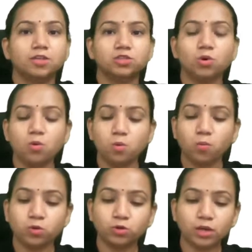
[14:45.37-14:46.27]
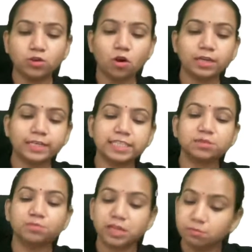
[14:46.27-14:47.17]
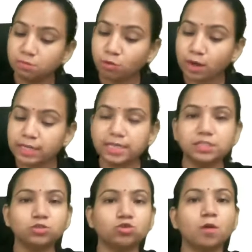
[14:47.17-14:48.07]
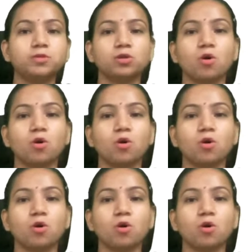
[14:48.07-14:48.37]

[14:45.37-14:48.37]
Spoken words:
So you can call it as minimum boiling azeotrops,